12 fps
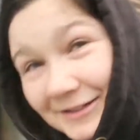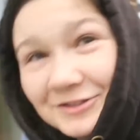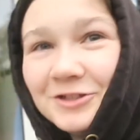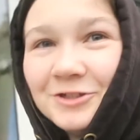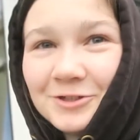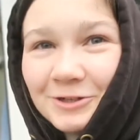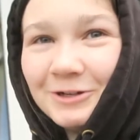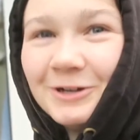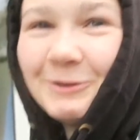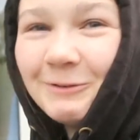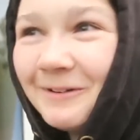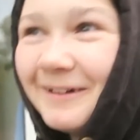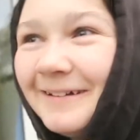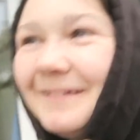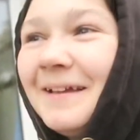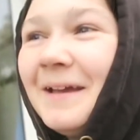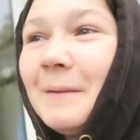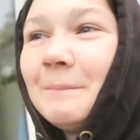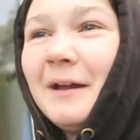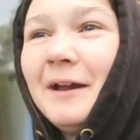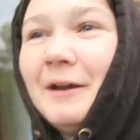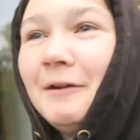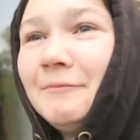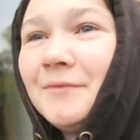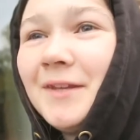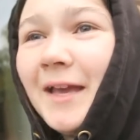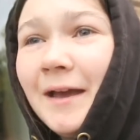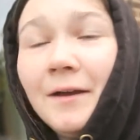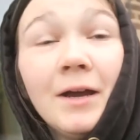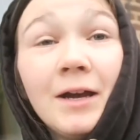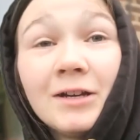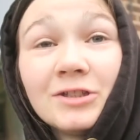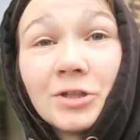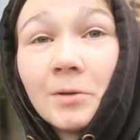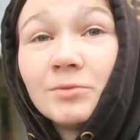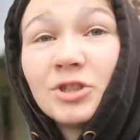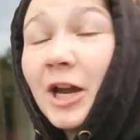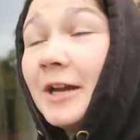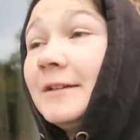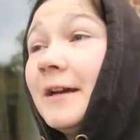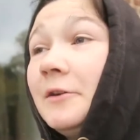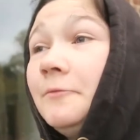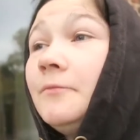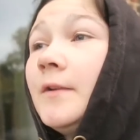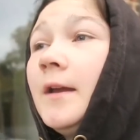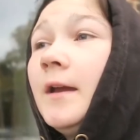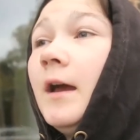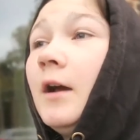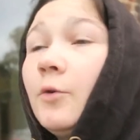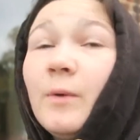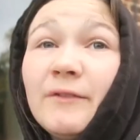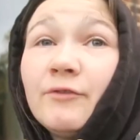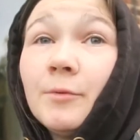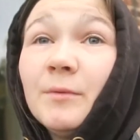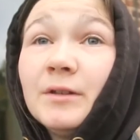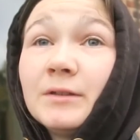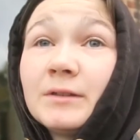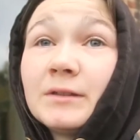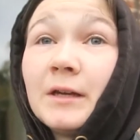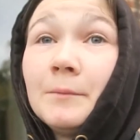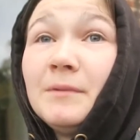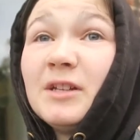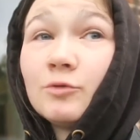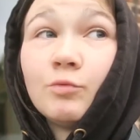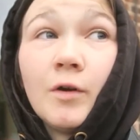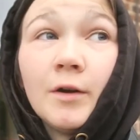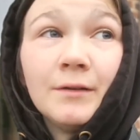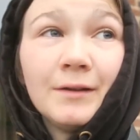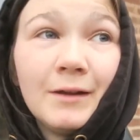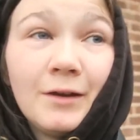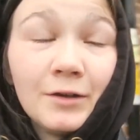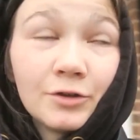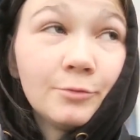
as usual. But um, yeah, I'm gonna stop chatting now. I'll wait for the bus. I missed one like a